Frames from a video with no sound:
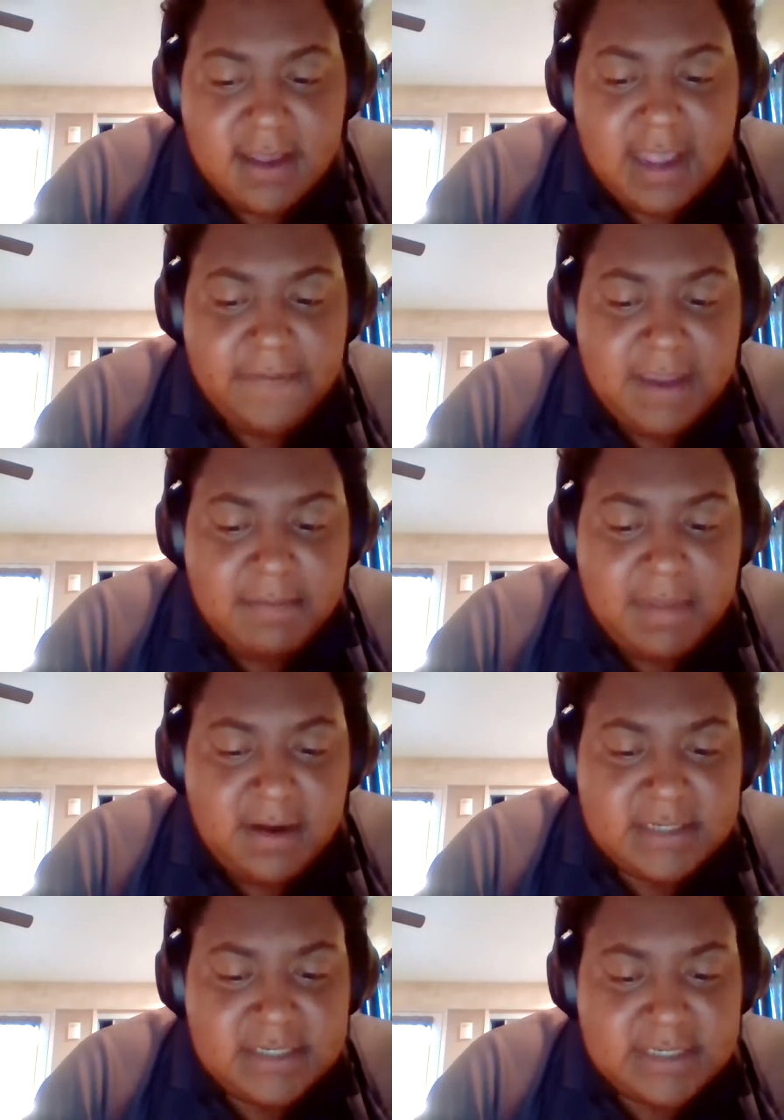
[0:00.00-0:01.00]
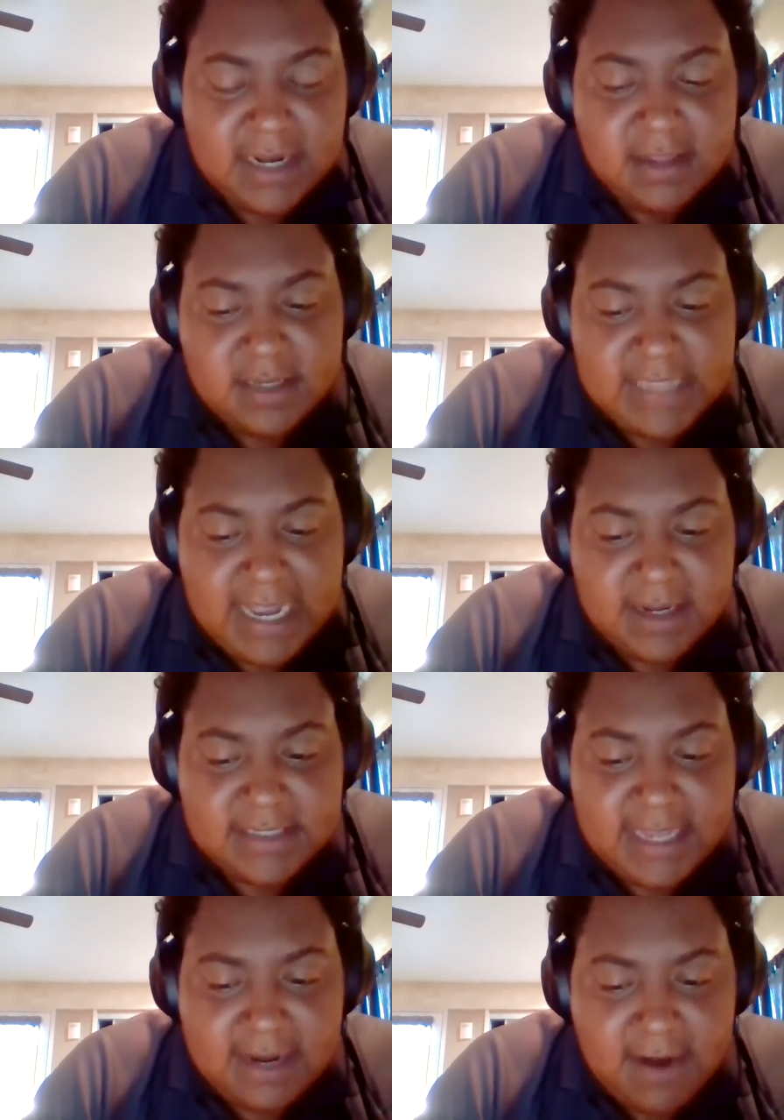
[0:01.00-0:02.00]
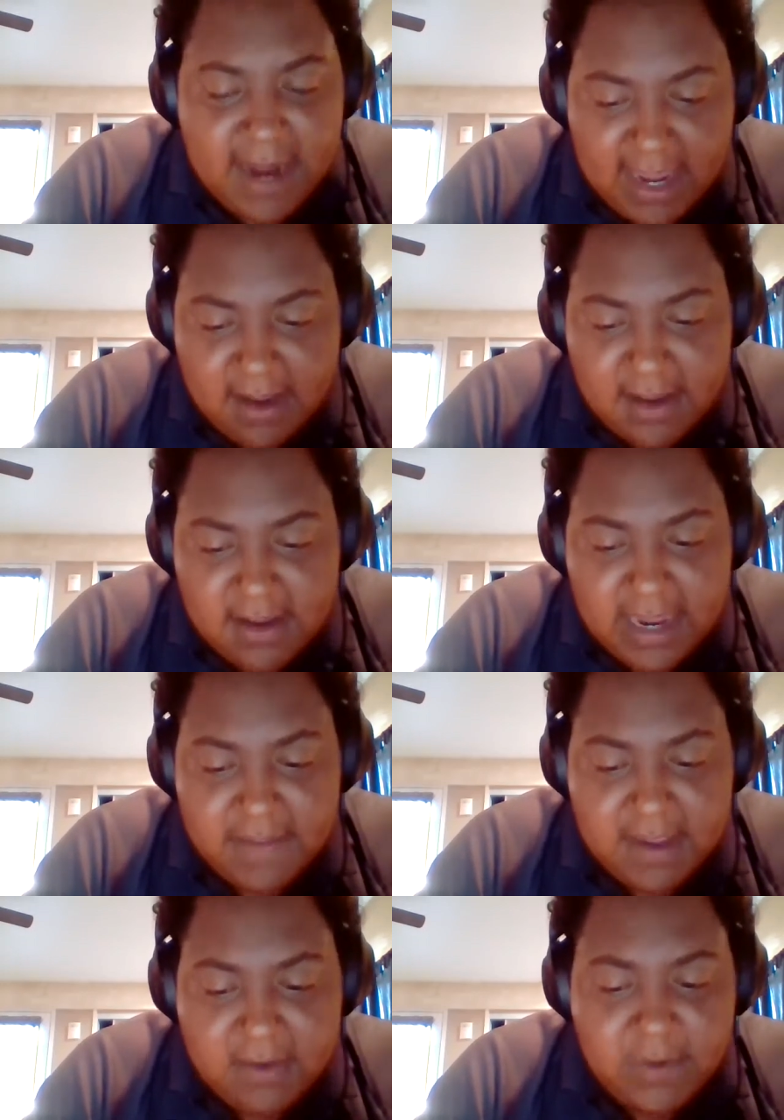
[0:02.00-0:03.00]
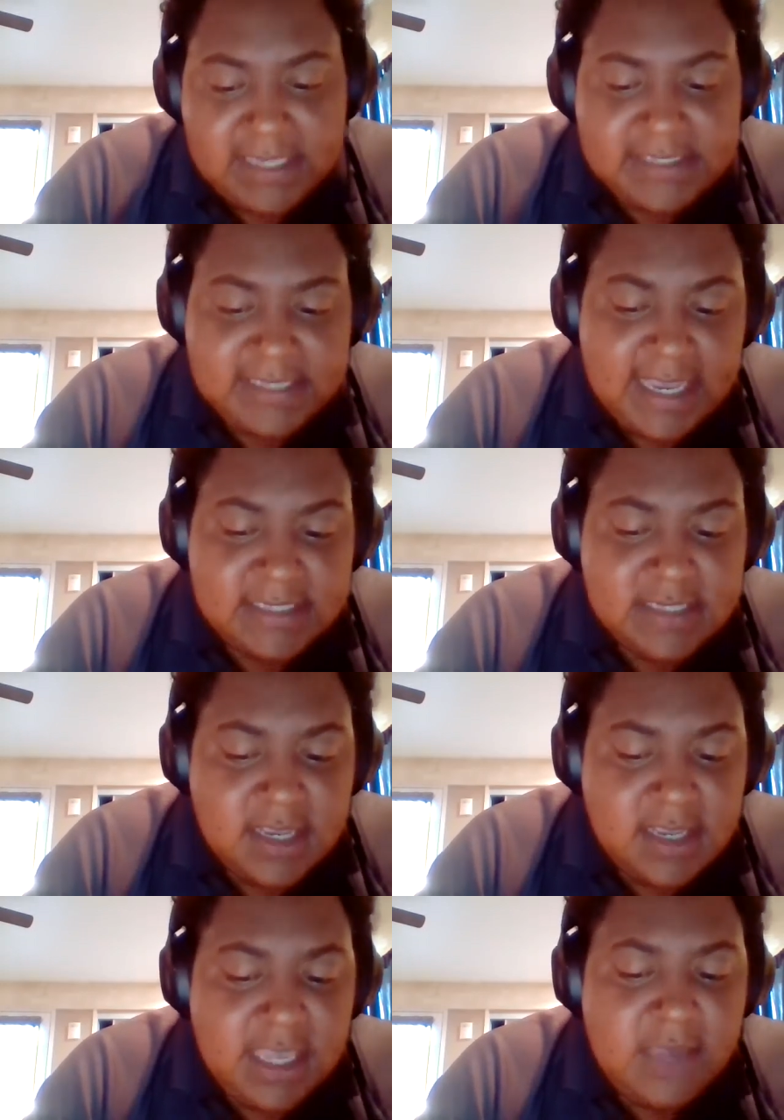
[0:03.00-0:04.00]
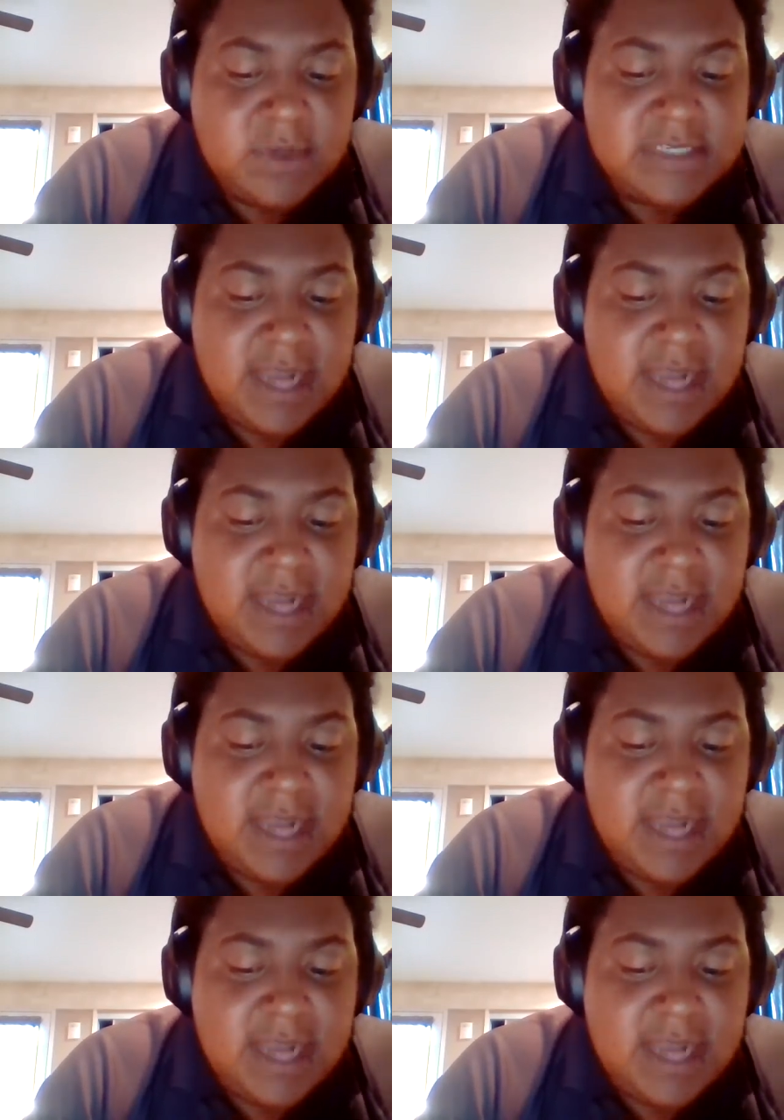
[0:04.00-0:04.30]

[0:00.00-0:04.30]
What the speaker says: And then Beerus just kind of looks down and he's like, "Right." And then Whis says, "He was an